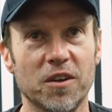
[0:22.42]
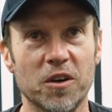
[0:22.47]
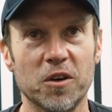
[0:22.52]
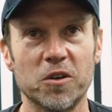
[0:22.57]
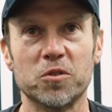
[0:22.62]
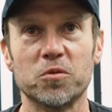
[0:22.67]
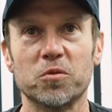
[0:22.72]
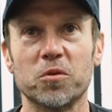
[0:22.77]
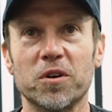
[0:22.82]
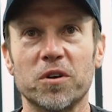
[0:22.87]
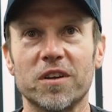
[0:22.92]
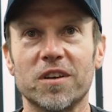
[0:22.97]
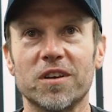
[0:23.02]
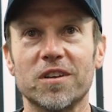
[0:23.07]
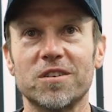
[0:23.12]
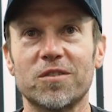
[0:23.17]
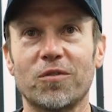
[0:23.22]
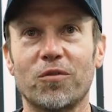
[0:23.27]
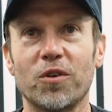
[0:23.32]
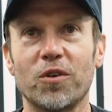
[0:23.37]
there's where it
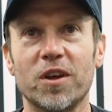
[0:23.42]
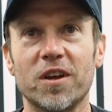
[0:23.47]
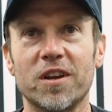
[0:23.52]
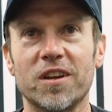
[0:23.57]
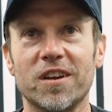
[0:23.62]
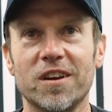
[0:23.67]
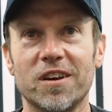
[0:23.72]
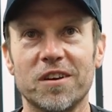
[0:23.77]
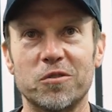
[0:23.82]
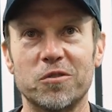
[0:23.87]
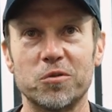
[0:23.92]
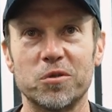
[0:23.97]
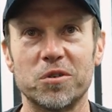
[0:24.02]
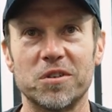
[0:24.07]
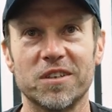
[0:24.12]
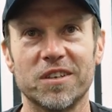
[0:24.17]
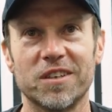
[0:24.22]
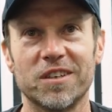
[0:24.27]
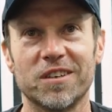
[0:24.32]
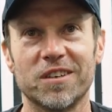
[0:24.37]
gets fun and
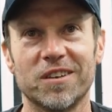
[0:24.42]
interesting.